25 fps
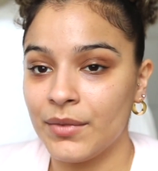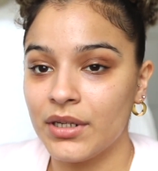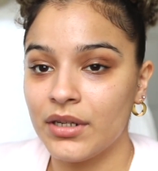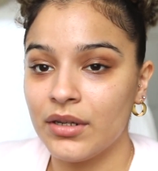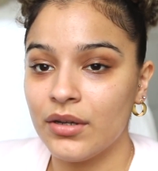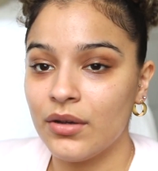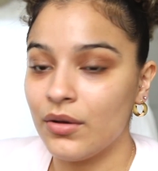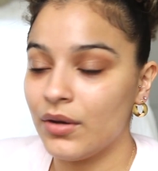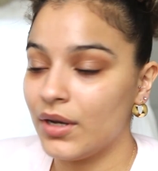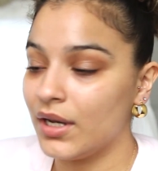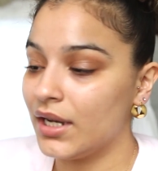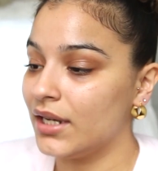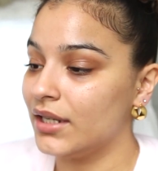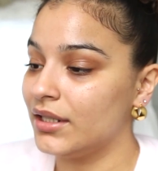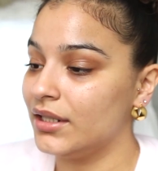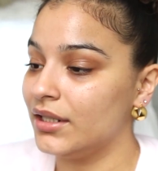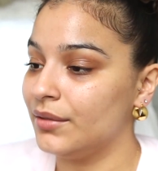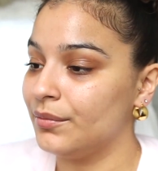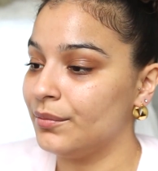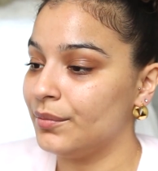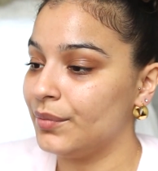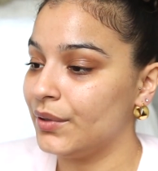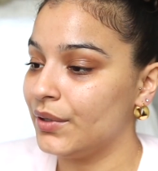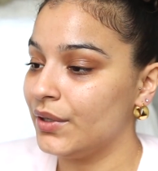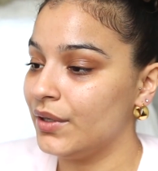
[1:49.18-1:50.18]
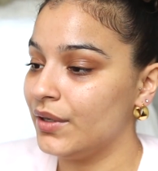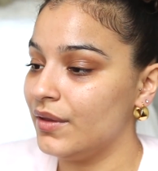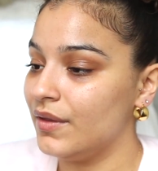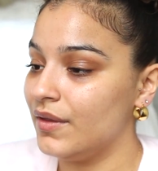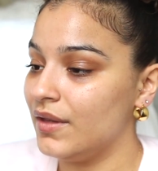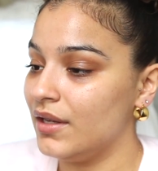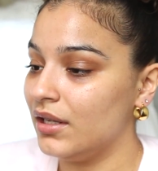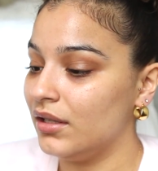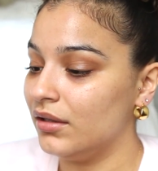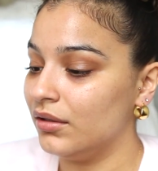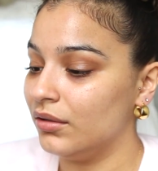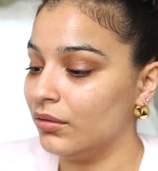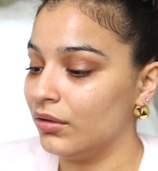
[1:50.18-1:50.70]
gonna go ahead and put
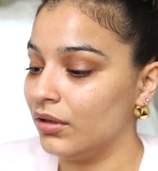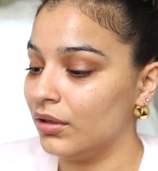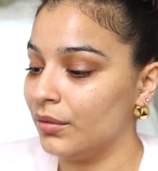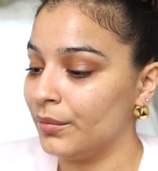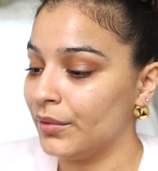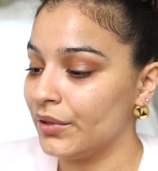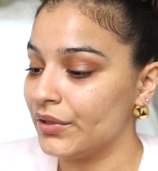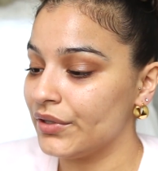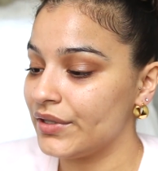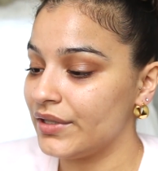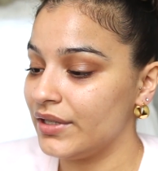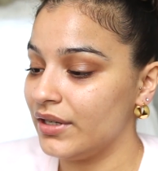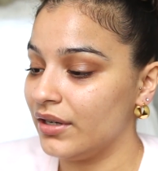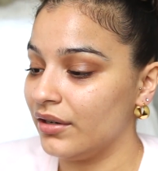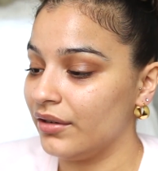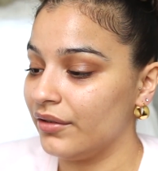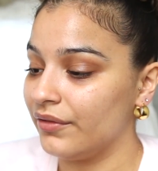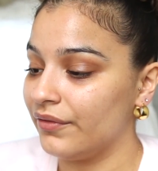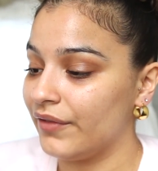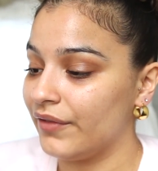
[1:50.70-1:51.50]
the Laura Mercier